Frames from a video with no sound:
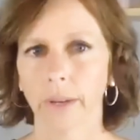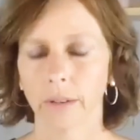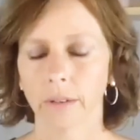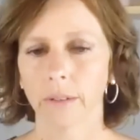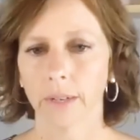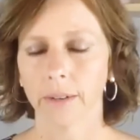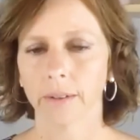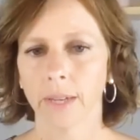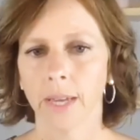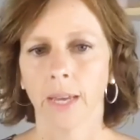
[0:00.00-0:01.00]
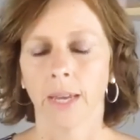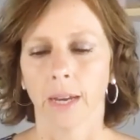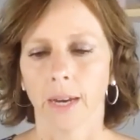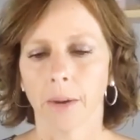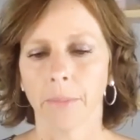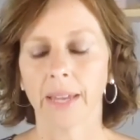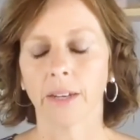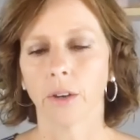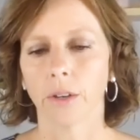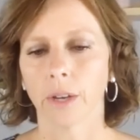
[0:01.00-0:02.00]
point. Yeah.
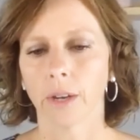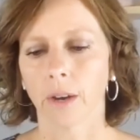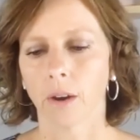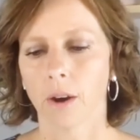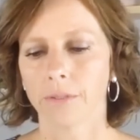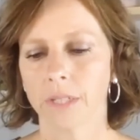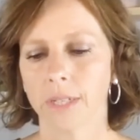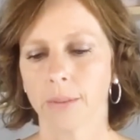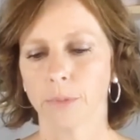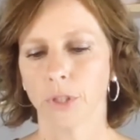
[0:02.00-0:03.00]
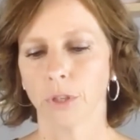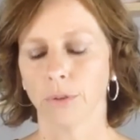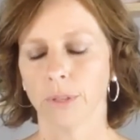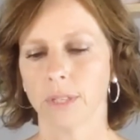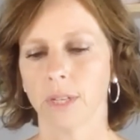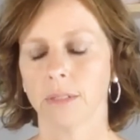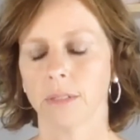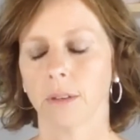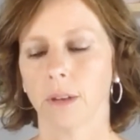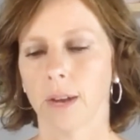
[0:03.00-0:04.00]
And oftentimes too,
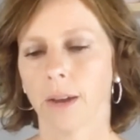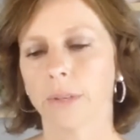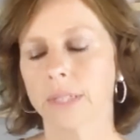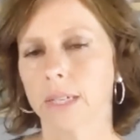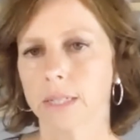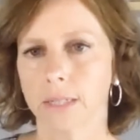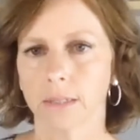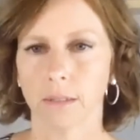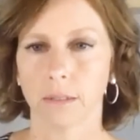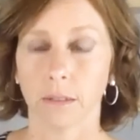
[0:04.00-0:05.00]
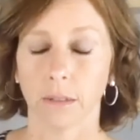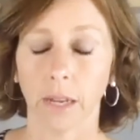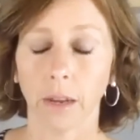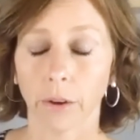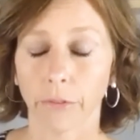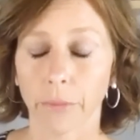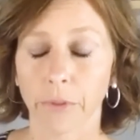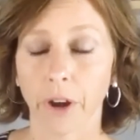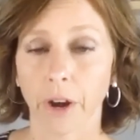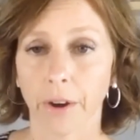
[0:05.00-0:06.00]
I always like to hear from
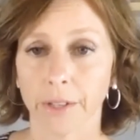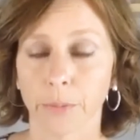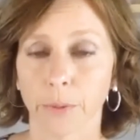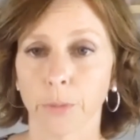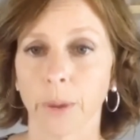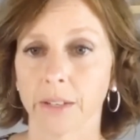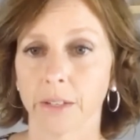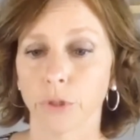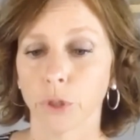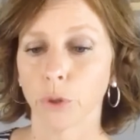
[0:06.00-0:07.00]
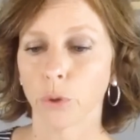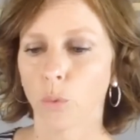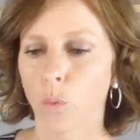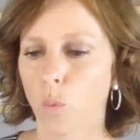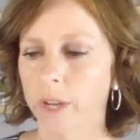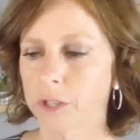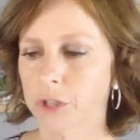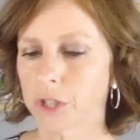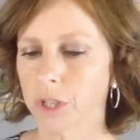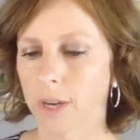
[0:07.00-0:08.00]
the veterinarian's perspective too, which
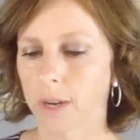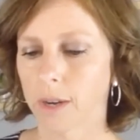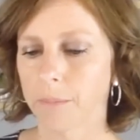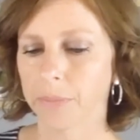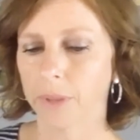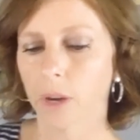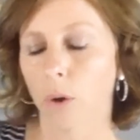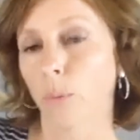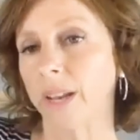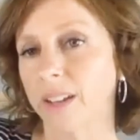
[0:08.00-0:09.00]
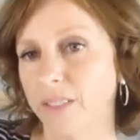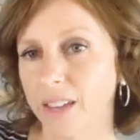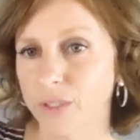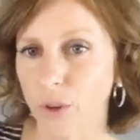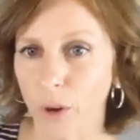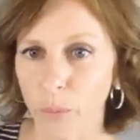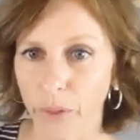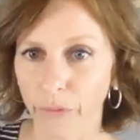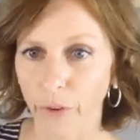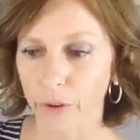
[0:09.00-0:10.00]
arena they've started
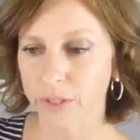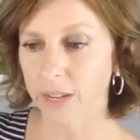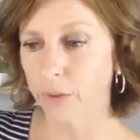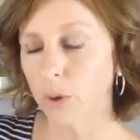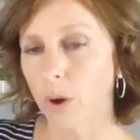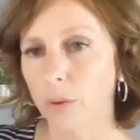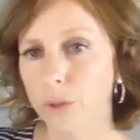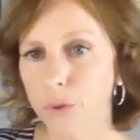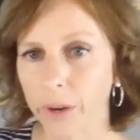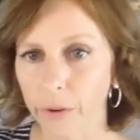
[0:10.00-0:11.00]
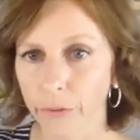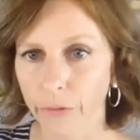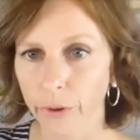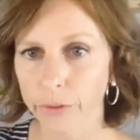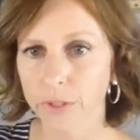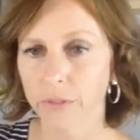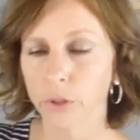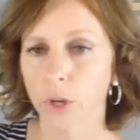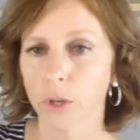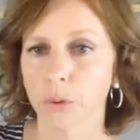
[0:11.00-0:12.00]
with first. Have you called the trainer first? Have
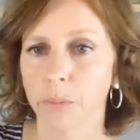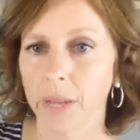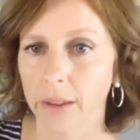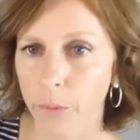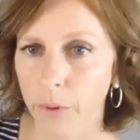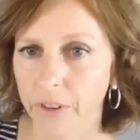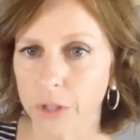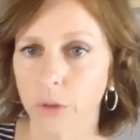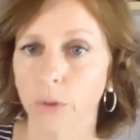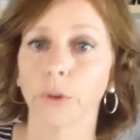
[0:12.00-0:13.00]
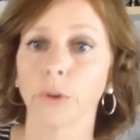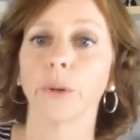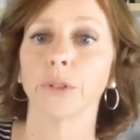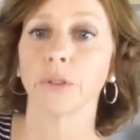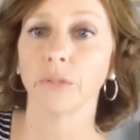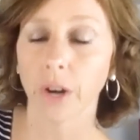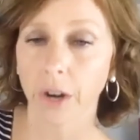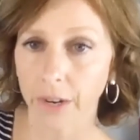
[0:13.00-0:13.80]
you talked to a behavior professional? Are you going to the